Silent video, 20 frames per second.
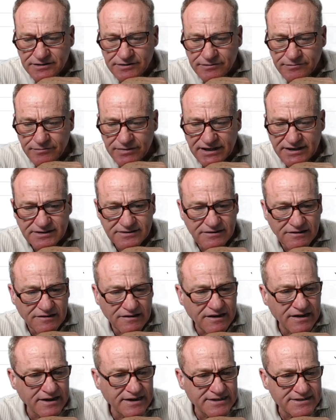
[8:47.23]
back to
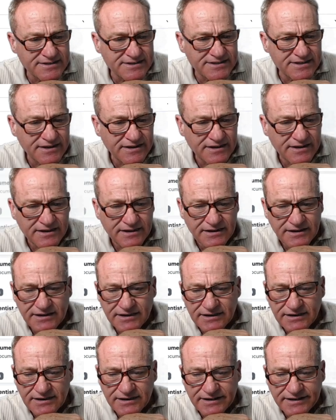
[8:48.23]
light.
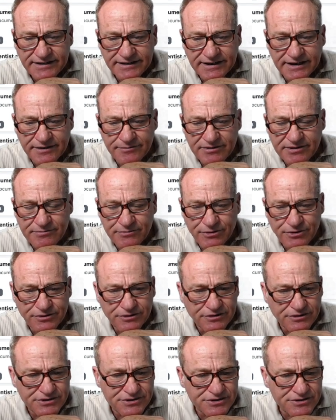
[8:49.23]
Kanban board
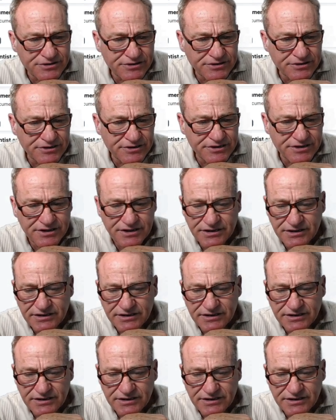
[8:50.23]
looks good.